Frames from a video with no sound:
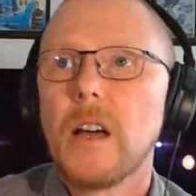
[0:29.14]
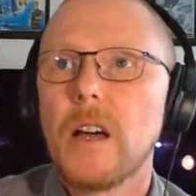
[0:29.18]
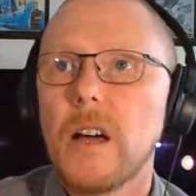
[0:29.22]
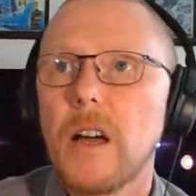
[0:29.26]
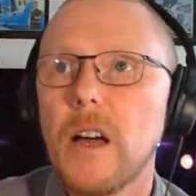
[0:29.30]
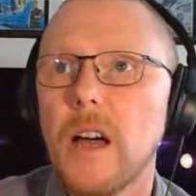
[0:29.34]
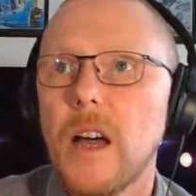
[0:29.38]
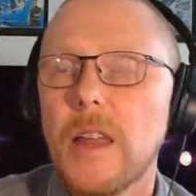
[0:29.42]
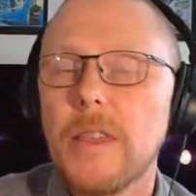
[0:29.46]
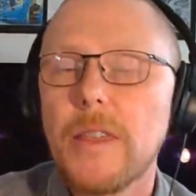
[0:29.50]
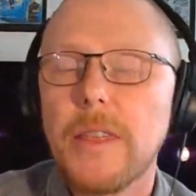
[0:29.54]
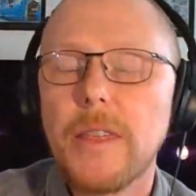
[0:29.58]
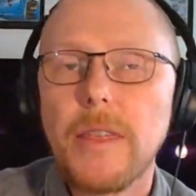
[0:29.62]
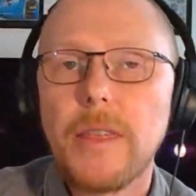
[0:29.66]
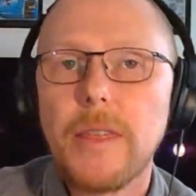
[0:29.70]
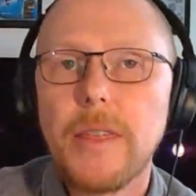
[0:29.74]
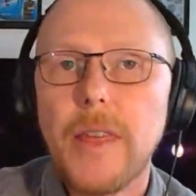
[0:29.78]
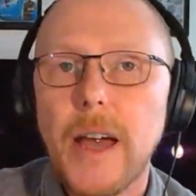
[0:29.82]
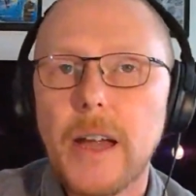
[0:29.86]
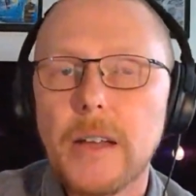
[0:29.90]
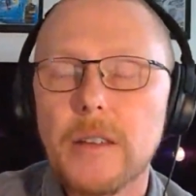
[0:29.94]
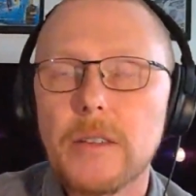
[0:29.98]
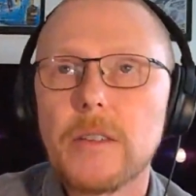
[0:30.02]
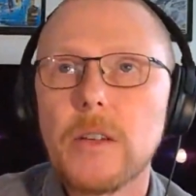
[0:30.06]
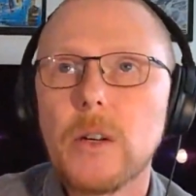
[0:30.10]
And
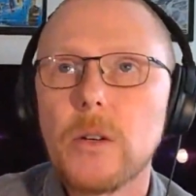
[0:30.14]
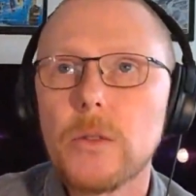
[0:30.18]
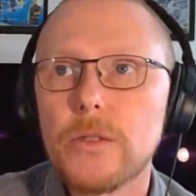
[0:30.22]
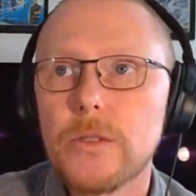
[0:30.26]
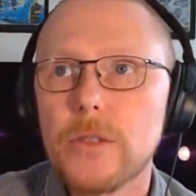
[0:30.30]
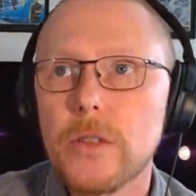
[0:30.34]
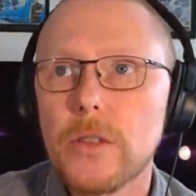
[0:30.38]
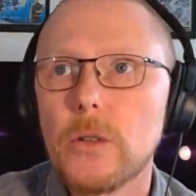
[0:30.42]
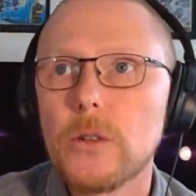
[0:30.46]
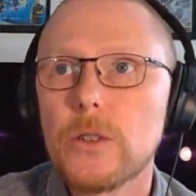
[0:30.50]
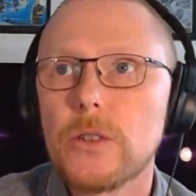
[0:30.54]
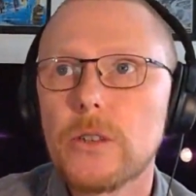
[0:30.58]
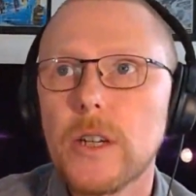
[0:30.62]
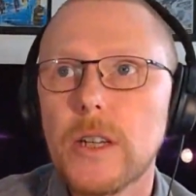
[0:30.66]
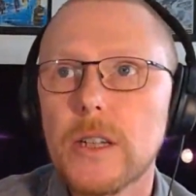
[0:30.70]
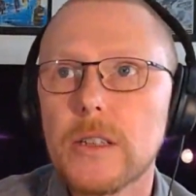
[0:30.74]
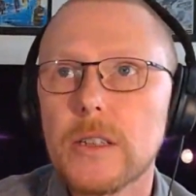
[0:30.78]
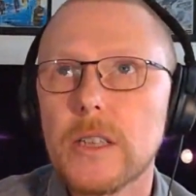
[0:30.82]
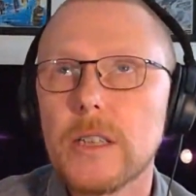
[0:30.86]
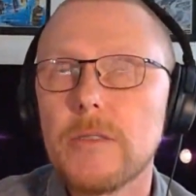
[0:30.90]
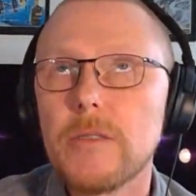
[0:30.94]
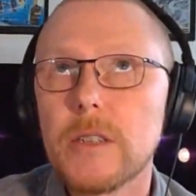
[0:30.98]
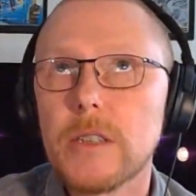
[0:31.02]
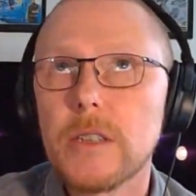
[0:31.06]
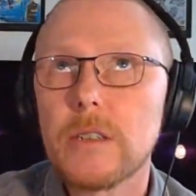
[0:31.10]
that those social
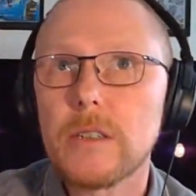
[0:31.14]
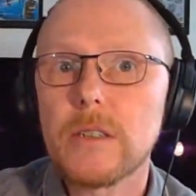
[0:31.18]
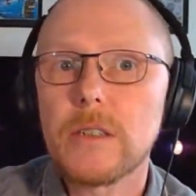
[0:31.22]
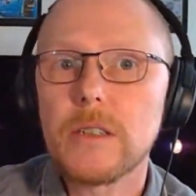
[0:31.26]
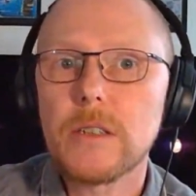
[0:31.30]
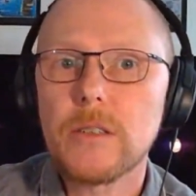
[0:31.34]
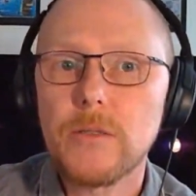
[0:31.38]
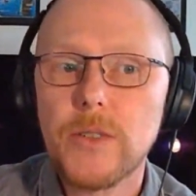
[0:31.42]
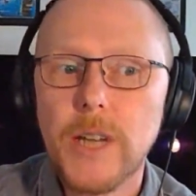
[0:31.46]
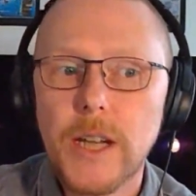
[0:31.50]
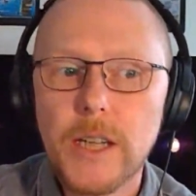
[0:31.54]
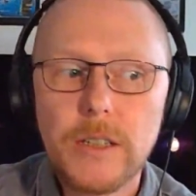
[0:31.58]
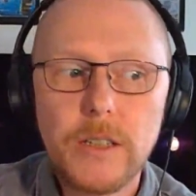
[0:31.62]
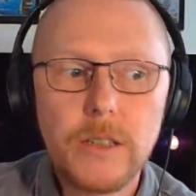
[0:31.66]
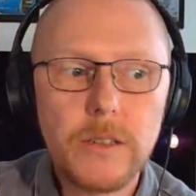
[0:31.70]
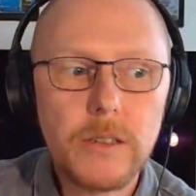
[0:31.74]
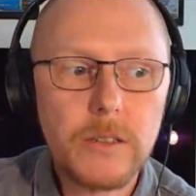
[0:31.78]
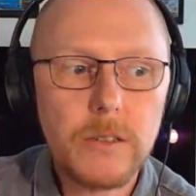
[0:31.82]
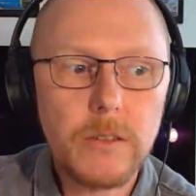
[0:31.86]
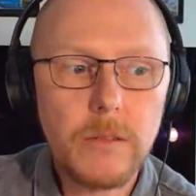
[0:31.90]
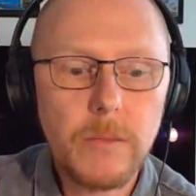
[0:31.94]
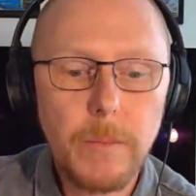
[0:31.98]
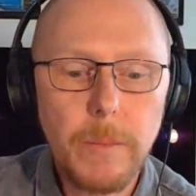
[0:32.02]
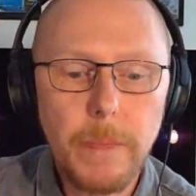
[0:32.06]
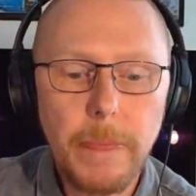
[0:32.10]
activities and interactions
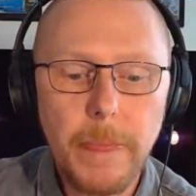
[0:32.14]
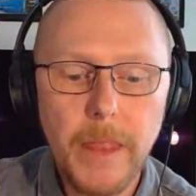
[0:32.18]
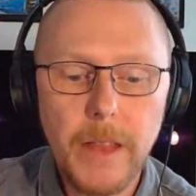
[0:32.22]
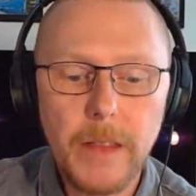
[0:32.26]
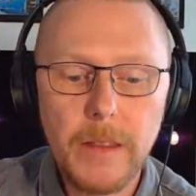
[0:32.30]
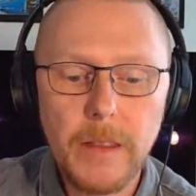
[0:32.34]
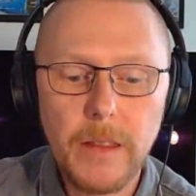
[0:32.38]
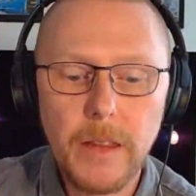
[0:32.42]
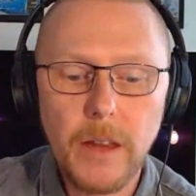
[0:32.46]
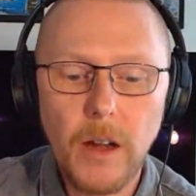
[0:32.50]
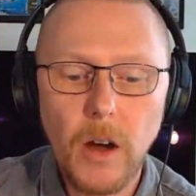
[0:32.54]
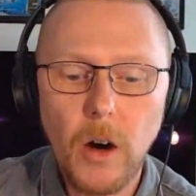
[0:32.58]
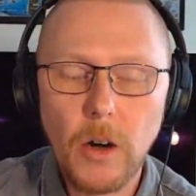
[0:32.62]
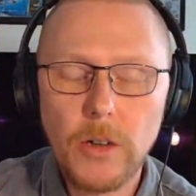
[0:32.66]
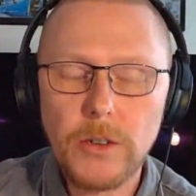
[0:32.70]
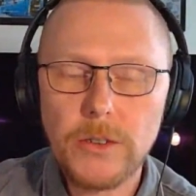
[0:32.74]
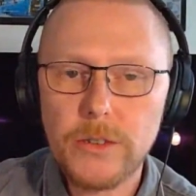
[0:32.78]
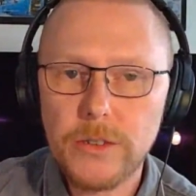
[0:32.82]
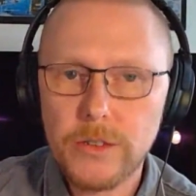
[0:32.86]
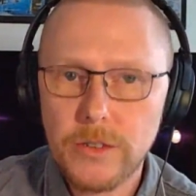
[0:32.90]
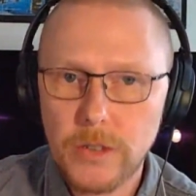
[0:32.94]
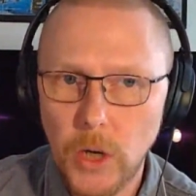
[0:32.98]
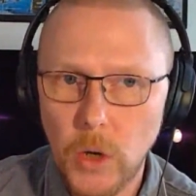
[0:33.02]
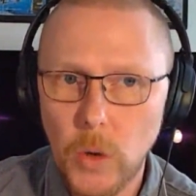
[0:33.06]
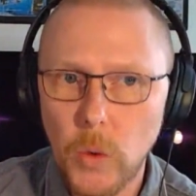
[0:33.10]
are
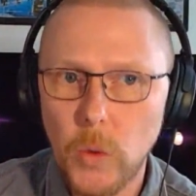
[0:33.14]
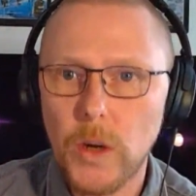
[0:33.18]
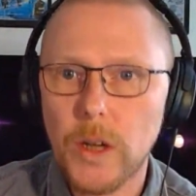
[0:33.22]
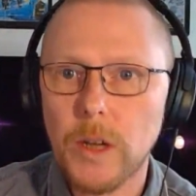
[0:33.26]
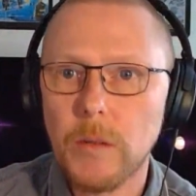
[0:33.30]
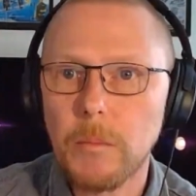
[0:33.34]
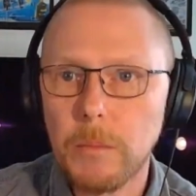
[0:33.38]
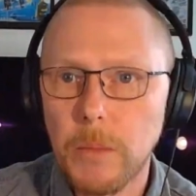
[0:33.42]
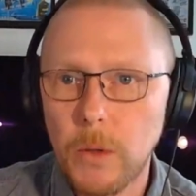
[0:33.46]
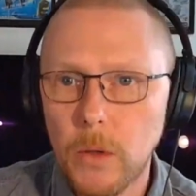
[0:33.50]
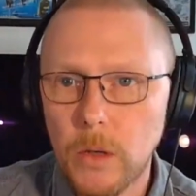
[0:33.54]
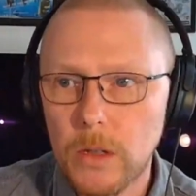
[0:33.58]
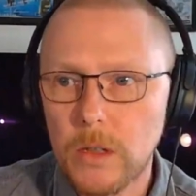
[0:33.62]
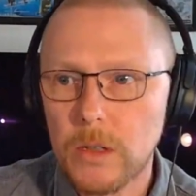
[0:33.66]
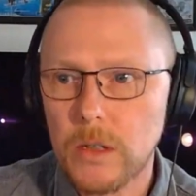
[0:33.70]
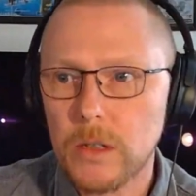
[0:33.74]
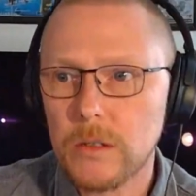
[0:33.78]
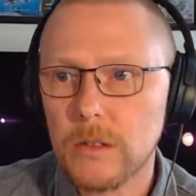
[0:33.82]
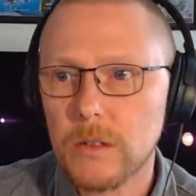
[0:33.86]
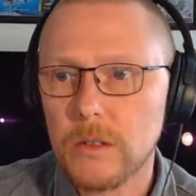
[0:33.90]
so important.